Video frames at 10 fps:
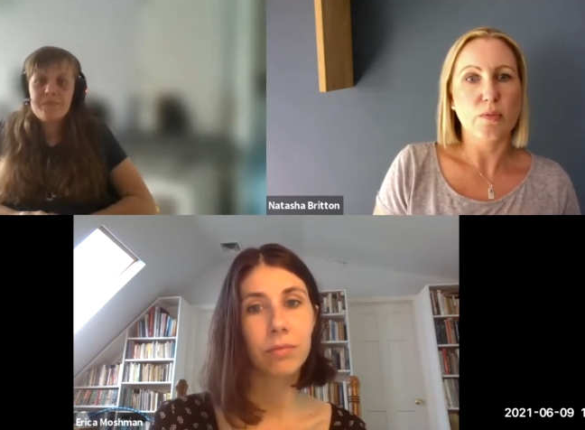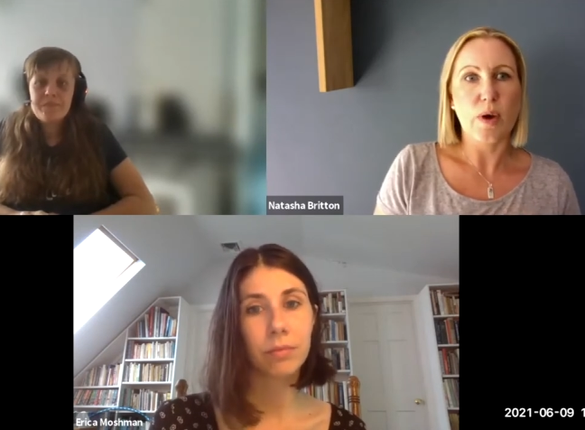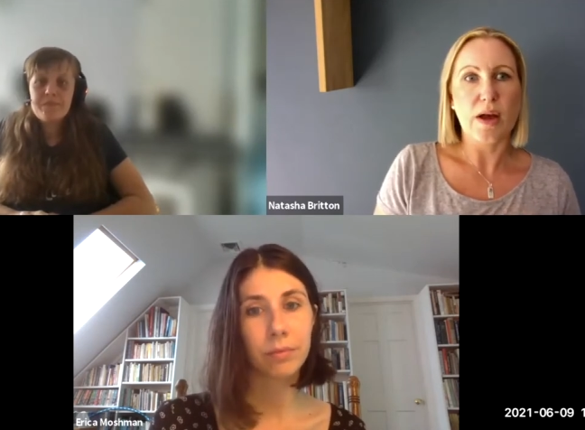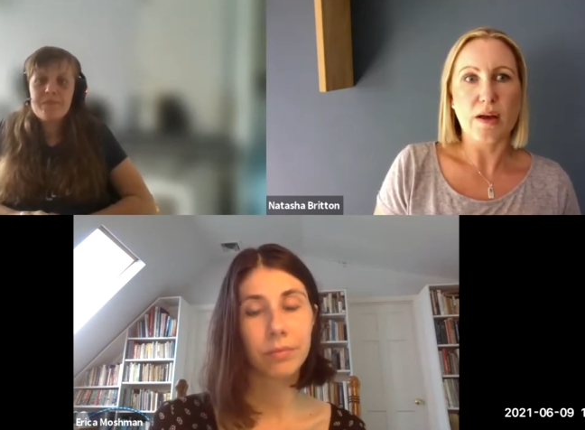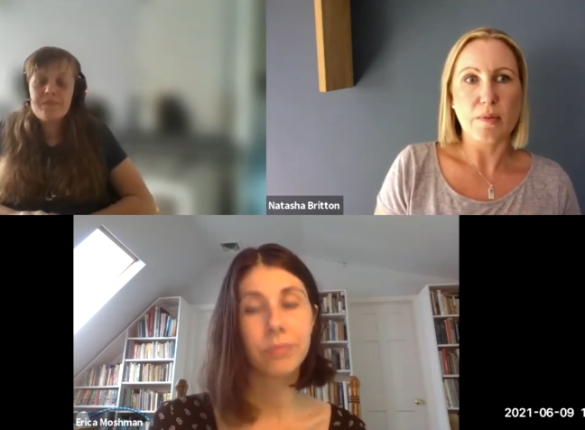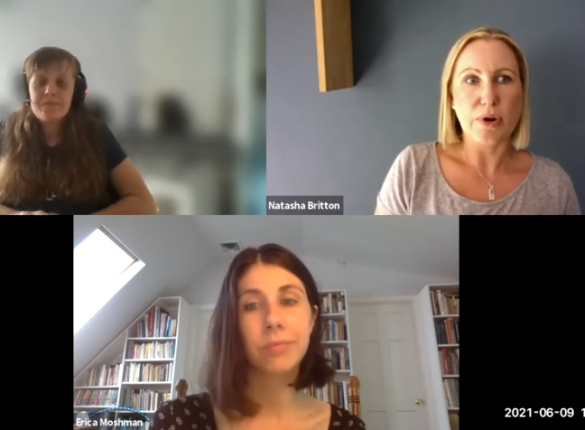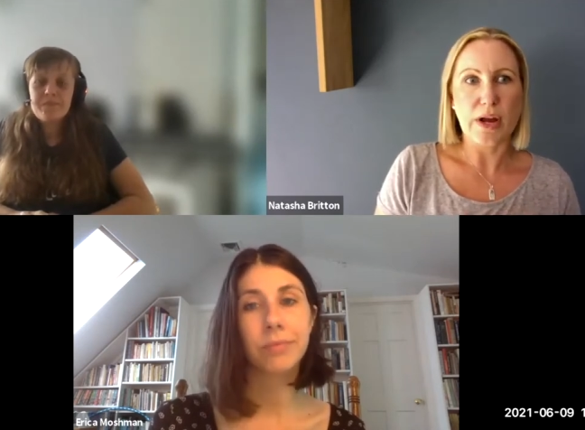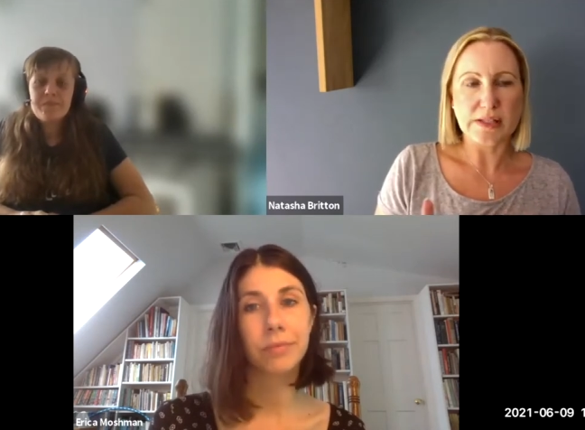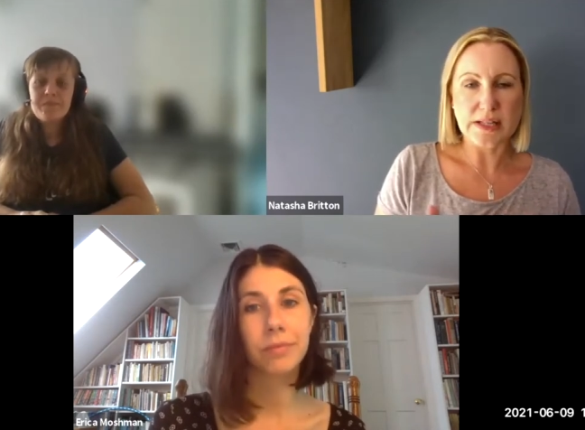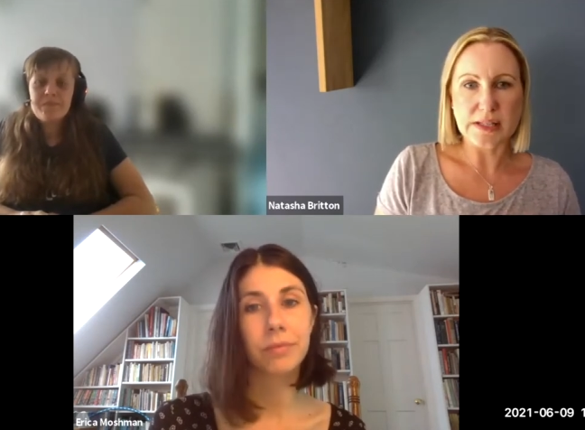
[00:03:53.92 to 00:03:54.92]
Speaker 1: uh,
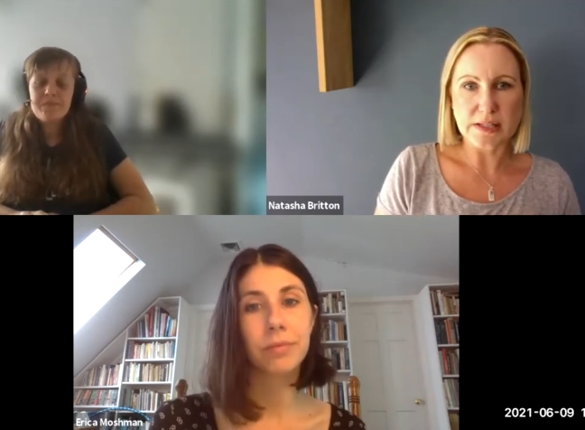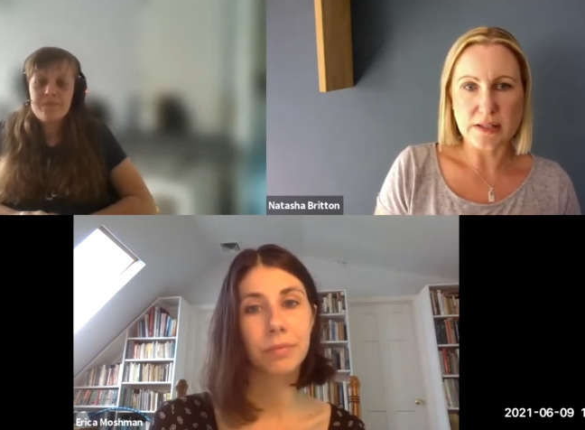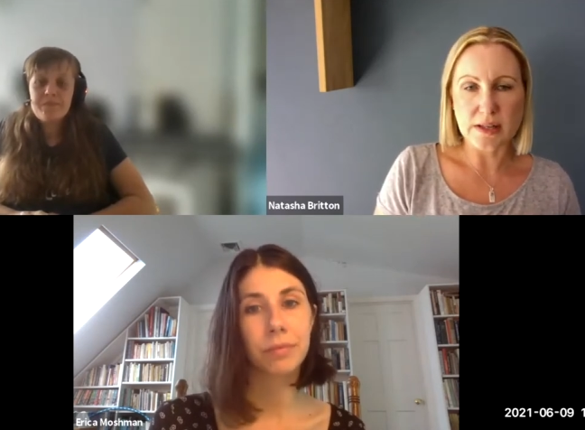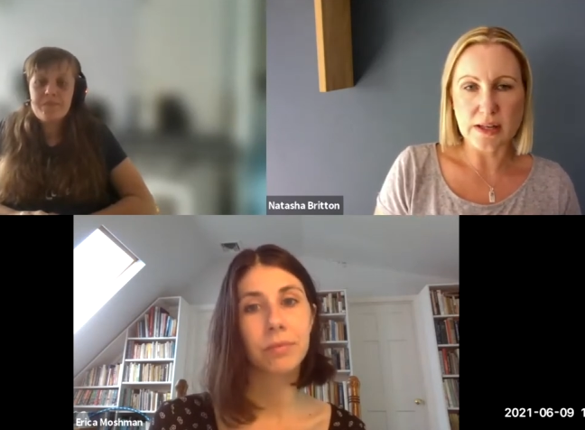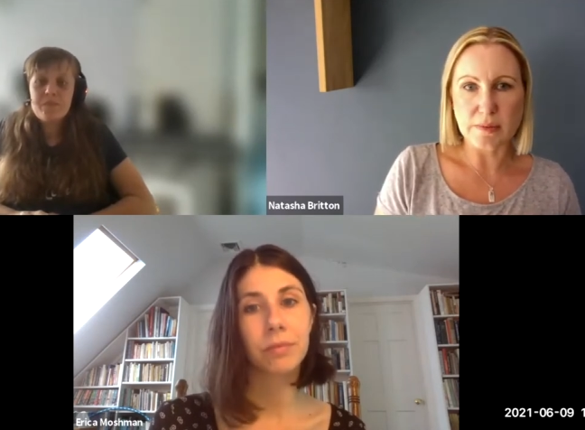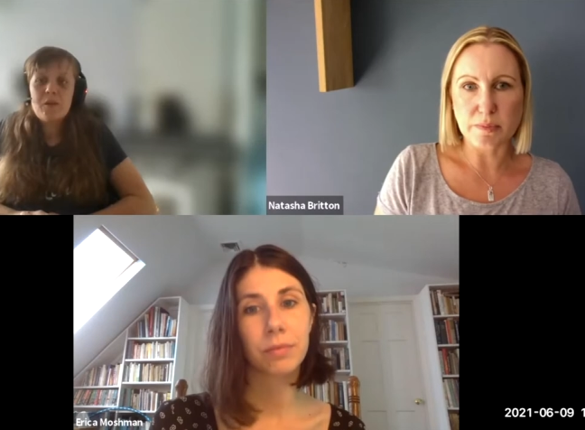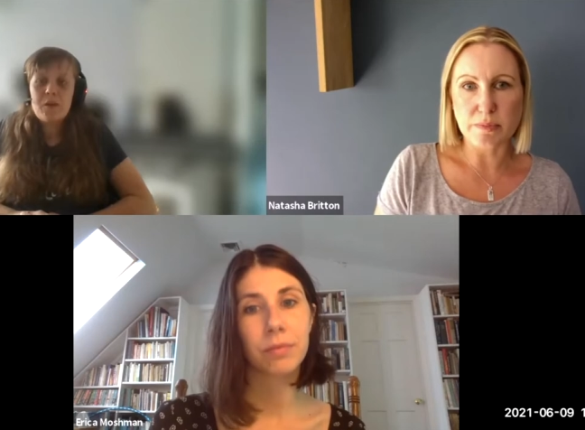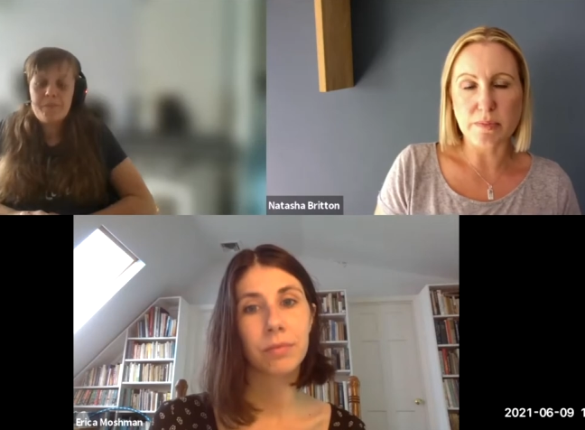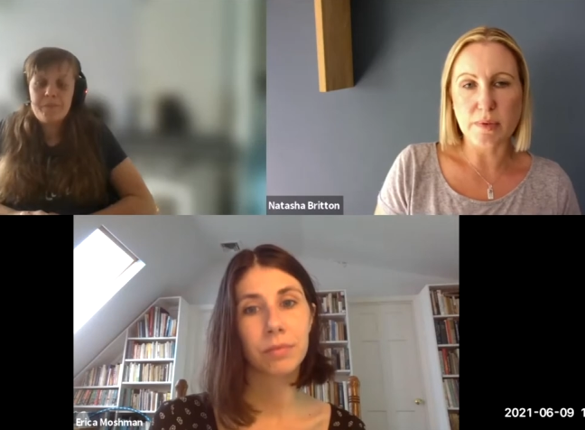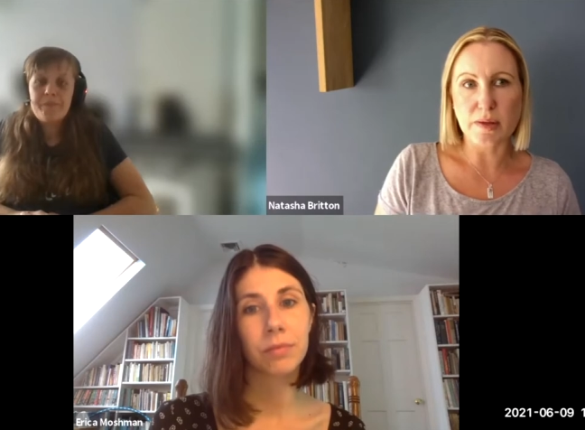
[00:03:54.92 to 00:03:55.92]
practice and and
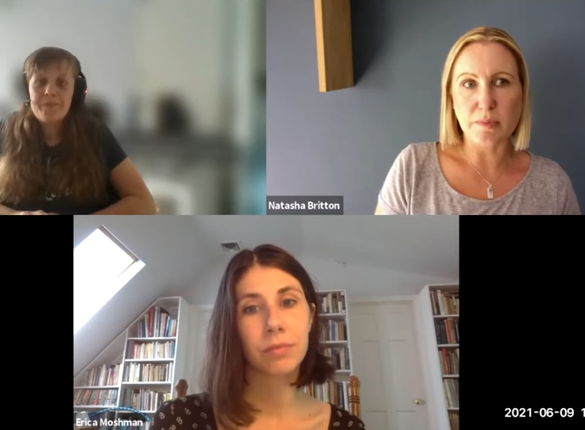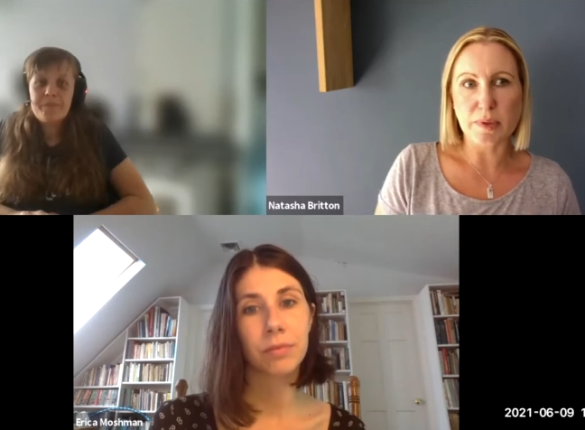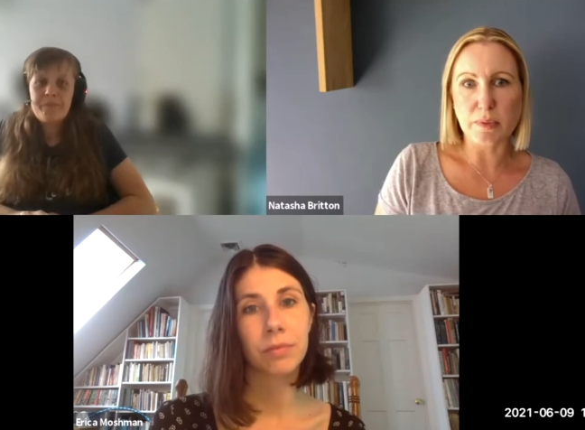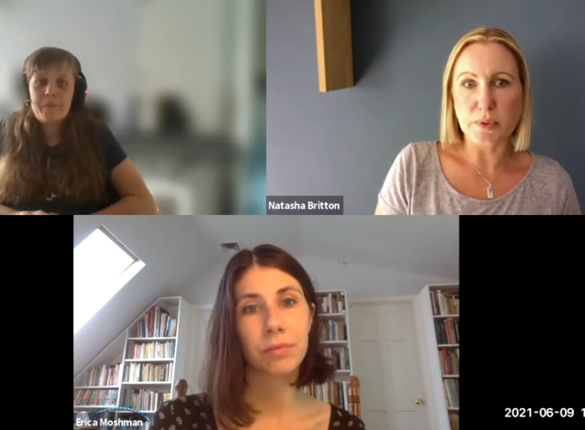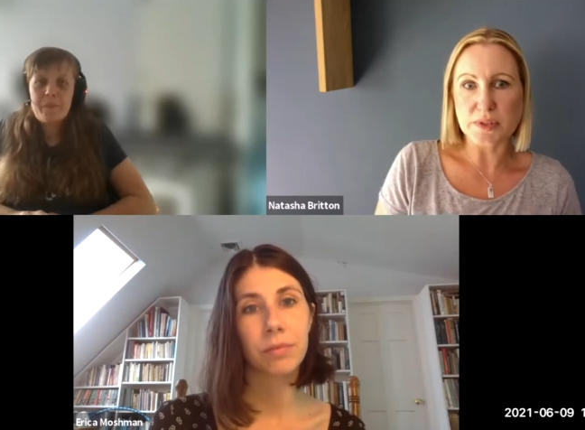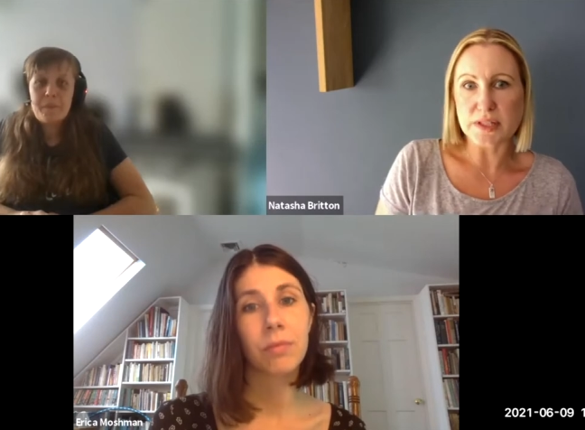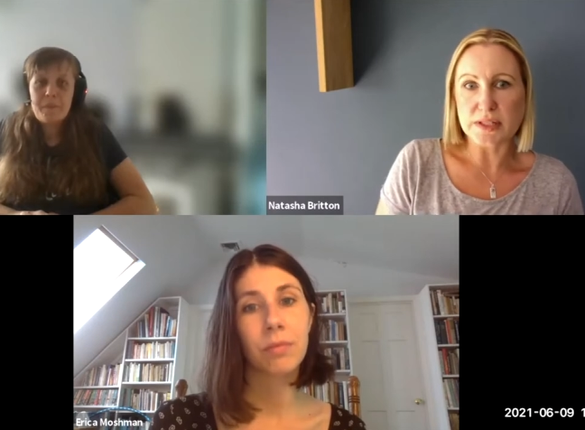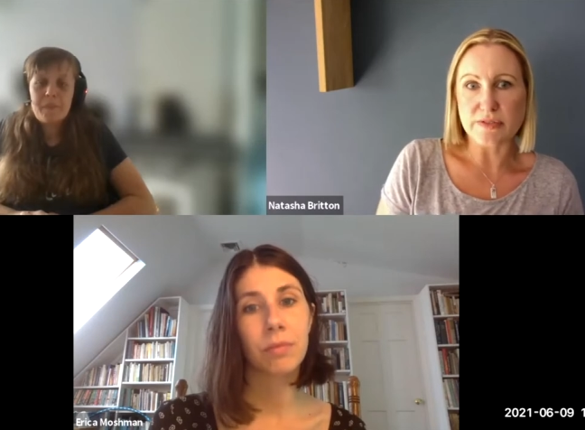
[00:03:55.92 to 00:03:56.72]
and people wanting to